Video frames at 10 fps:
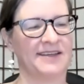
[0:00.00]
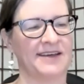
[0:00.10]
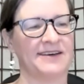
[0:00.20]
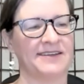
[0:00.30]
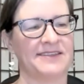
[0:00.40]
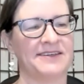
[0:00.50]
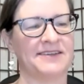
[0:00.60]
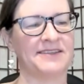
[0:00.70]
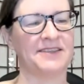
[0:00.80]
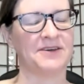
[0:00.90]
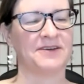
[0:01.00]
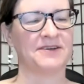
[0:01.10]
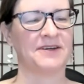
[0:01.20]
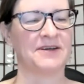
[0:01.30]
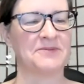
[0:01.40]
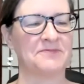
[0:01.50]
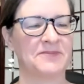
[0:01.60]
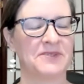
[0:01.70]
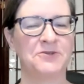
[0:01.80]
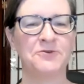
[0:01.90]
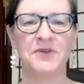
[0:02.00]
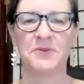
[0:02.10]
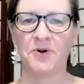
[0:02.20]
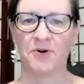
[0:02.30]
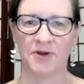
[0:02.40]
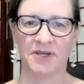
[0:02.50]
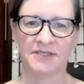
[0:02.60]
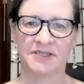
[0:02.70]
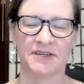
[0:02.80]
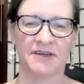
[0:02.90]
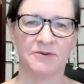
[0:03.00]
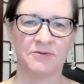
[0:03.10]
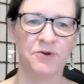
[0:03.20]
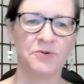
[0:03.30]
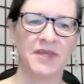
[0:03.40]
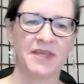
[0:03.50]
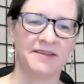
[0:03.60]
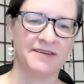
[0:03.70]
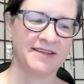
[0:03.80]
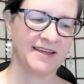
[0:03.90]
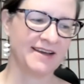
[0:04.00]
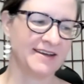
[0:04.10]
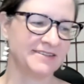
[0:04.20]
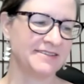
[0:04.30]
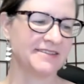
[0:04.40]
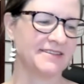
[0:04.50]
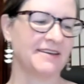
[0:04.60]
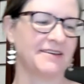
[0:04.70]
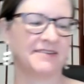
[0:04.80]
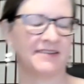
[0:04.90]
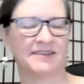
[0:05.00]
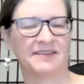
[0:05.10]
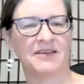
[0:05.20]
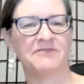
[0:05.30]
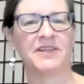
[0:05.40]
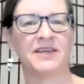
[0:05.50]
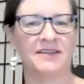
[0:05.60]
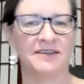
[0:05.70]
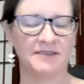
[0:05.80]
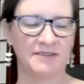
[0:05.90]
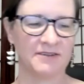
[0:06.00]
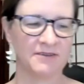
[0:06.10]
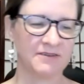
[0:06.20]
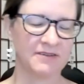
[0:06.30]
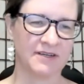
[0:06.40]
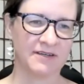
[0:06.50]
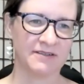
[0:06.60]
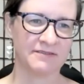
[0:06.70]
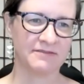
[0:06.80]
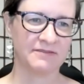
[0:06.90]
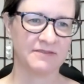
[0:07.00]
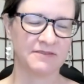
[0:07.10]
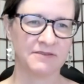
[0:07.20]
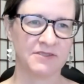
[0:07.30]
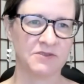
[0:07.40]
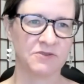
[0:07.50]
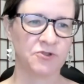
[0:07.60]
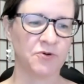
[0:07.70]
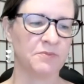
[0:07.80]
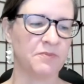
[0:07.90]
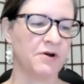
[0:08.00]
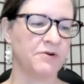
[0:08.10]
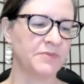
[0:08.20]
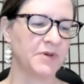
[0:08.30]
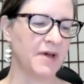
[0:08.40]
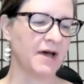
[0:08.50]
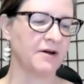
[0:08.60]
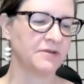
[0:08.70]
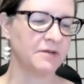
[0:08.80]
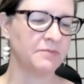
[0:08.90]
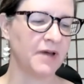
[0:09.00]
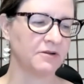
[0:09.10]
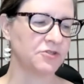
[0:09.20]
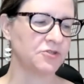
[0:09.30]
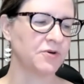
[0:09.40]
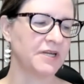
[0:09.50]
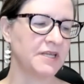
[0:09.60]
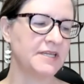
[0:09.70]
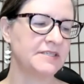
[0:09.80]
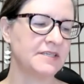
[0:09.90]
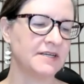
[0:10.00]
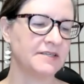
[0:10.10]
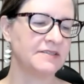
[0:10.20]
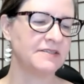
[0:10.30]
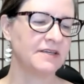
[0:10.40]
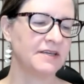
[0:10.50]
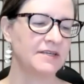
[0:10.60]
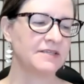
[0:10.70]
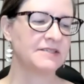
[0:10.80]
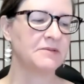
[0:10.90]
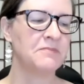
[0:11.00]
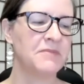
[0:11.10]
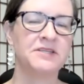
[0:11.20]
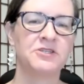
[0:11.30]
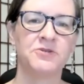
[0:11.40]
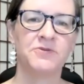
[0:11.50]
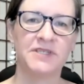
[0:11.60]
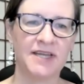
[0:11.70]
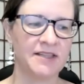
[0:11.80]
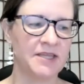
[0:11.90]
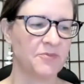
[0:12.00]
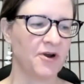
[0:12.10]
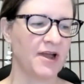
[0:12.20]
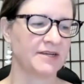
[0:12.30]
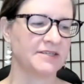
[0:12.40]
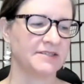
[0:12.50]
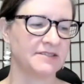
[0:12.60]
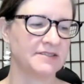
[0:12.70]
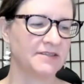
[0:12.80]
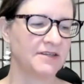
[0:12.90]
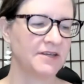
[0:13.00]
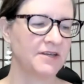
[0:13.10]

The Sufi poet Rumi has a lovely short poem about joy. He says, "Submit to a daily practice.